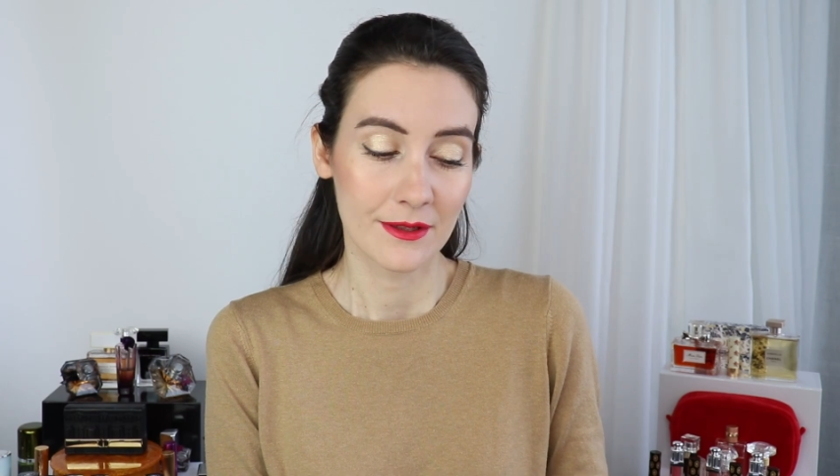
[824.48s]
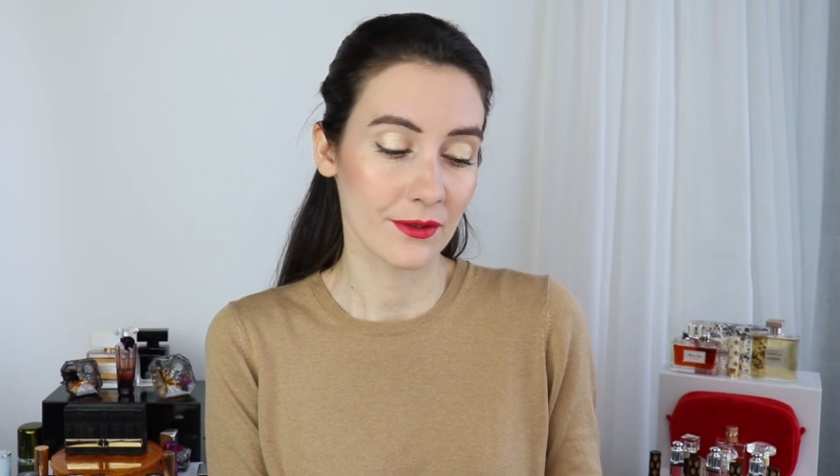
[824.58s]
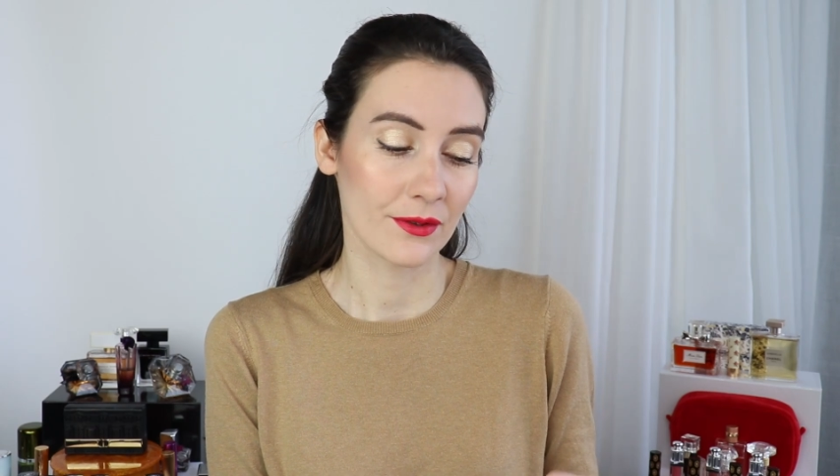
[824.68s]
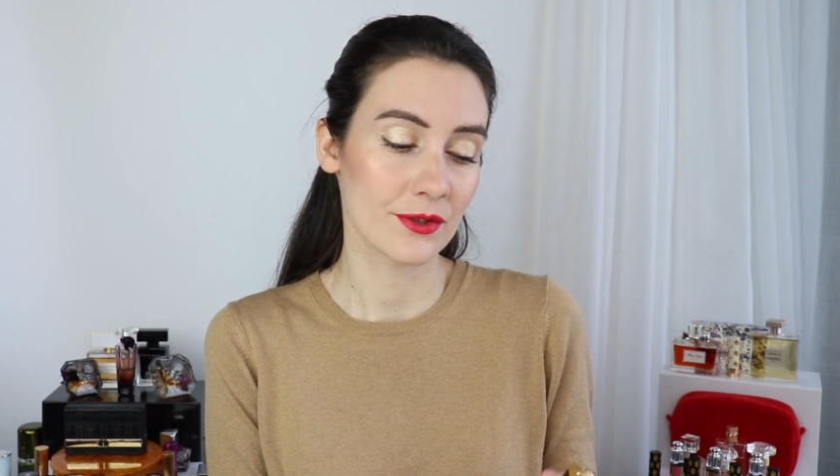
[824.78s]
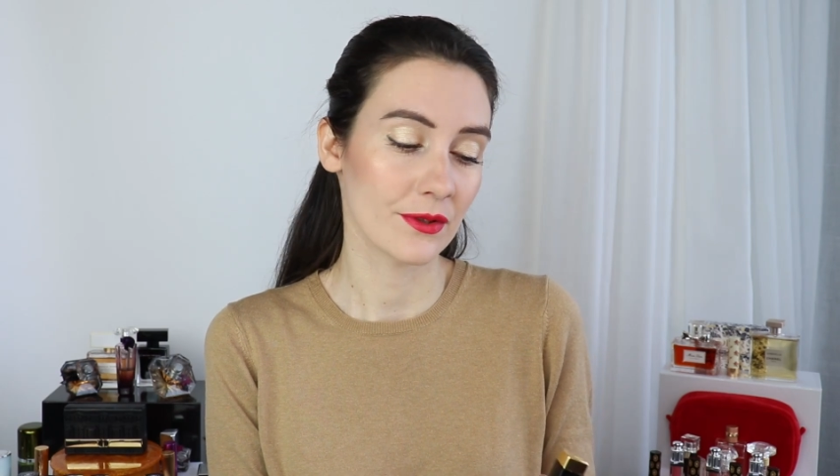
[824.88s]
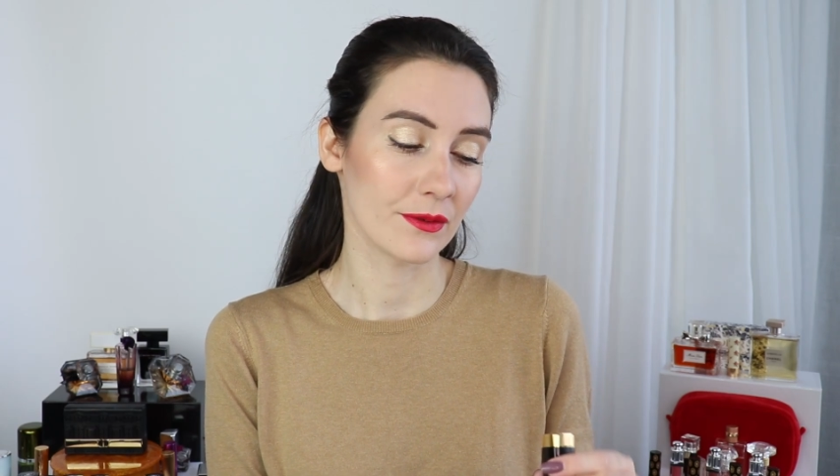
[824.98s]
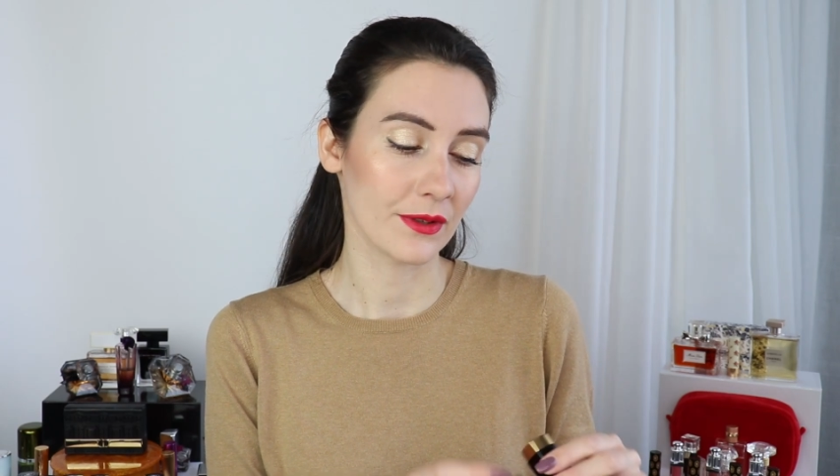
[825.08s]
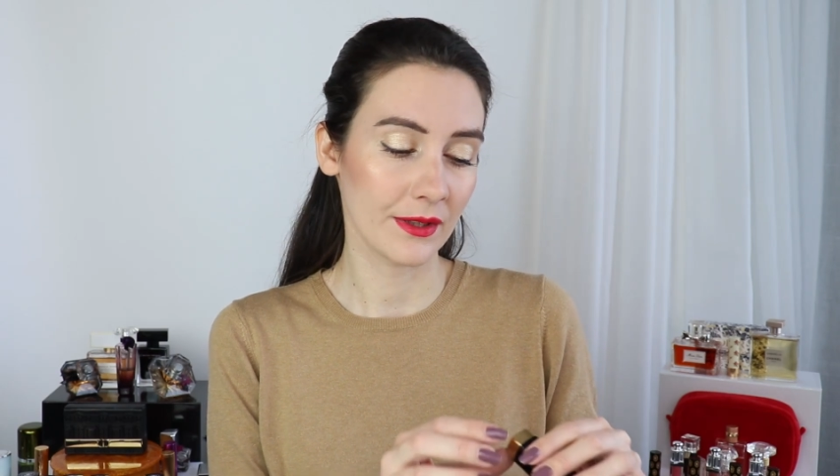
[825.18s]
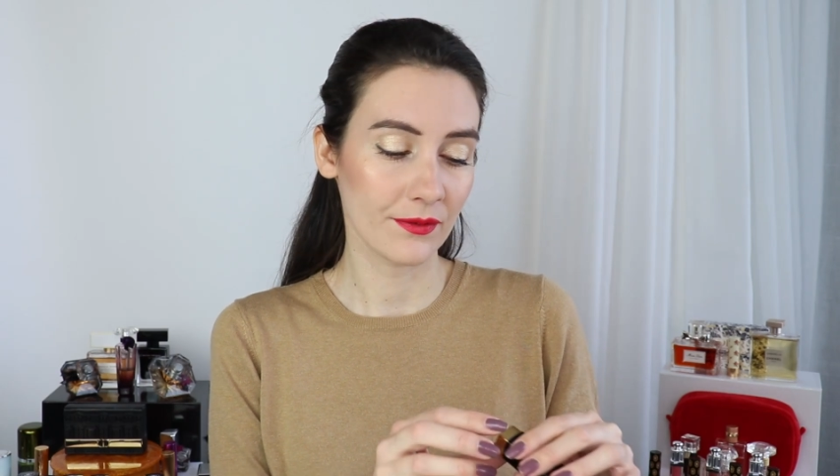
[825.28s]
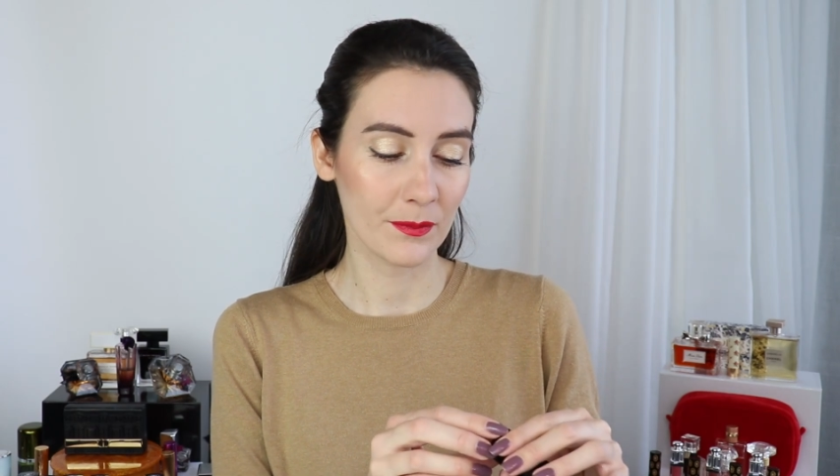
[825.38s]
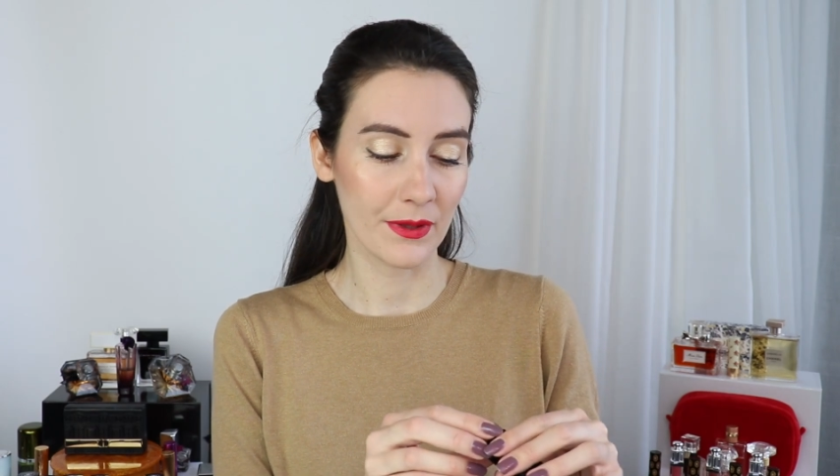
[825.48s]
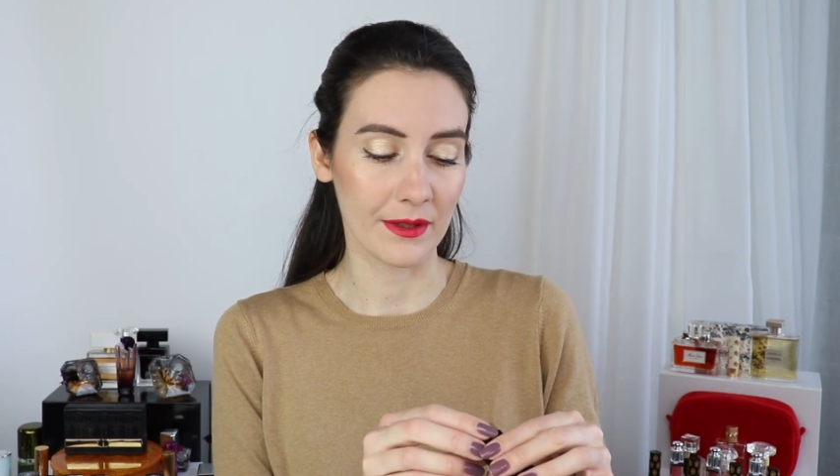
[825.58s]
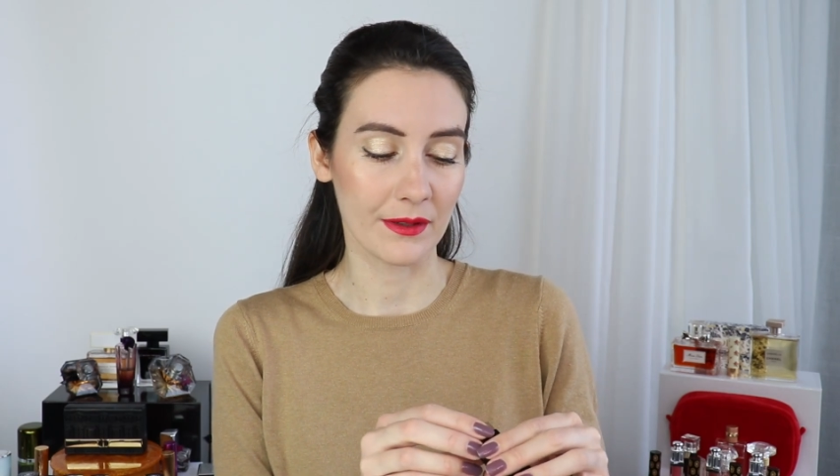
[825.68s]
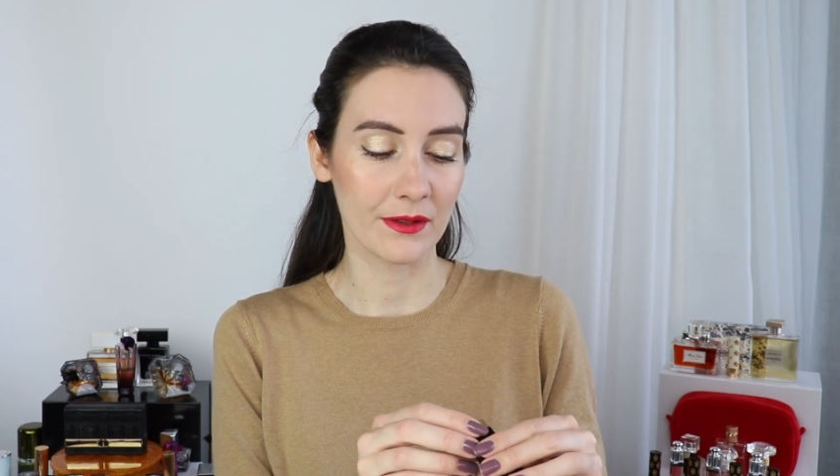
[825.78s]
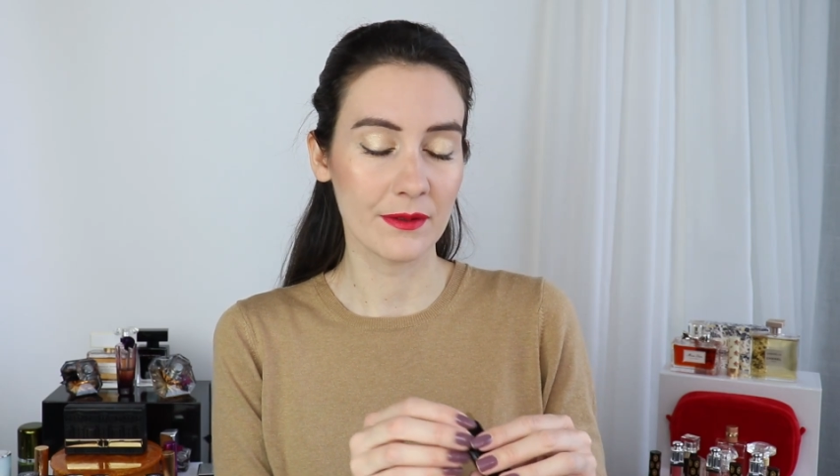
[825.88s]
going to look even
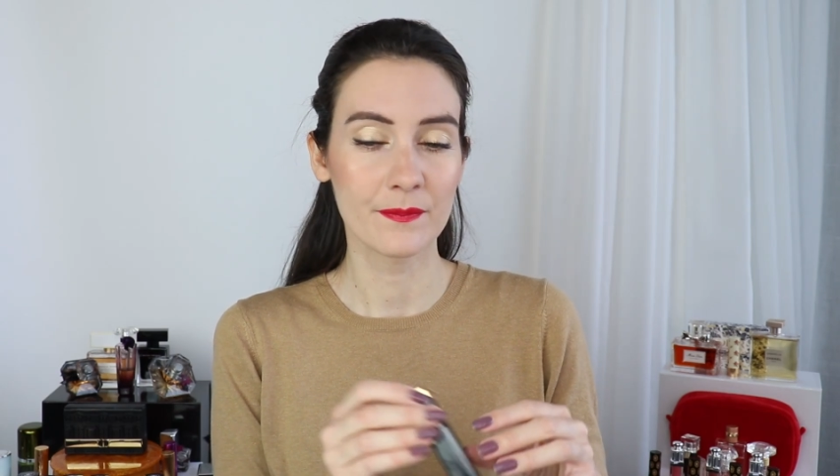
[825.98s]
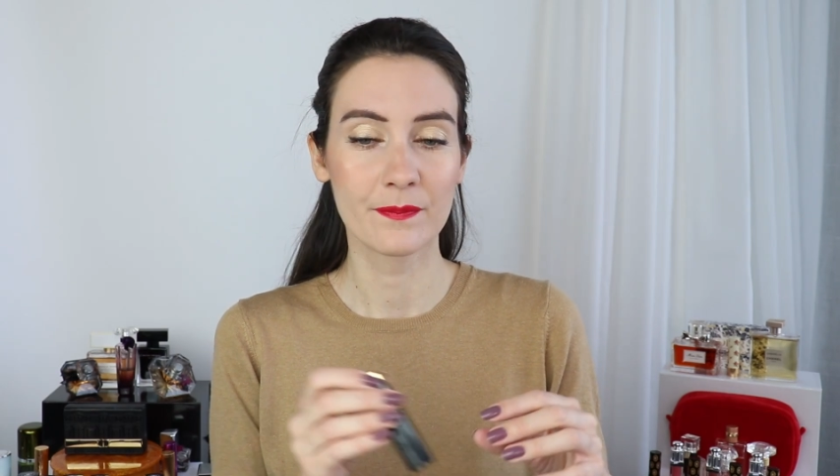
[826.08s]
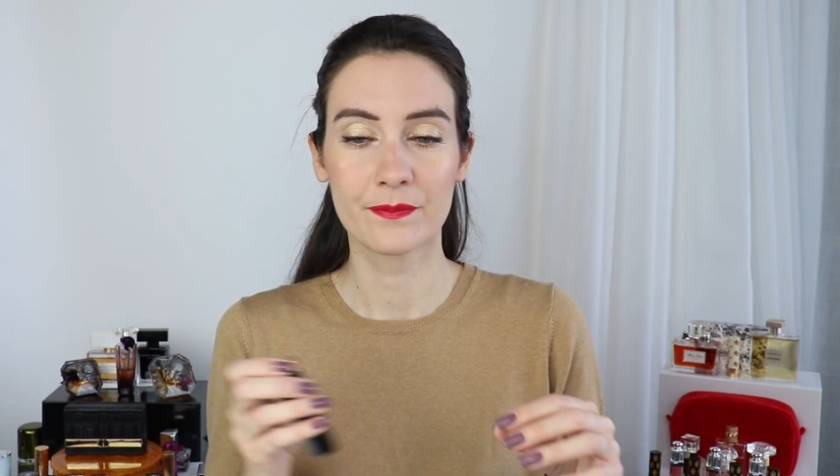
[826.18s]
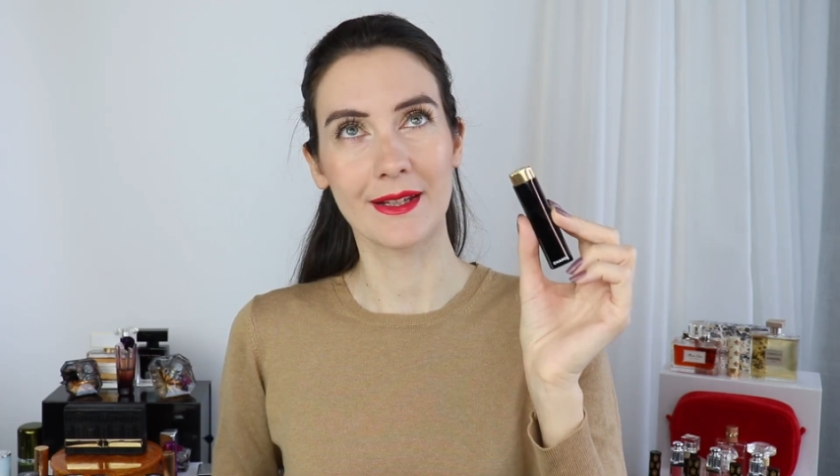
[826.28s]
better.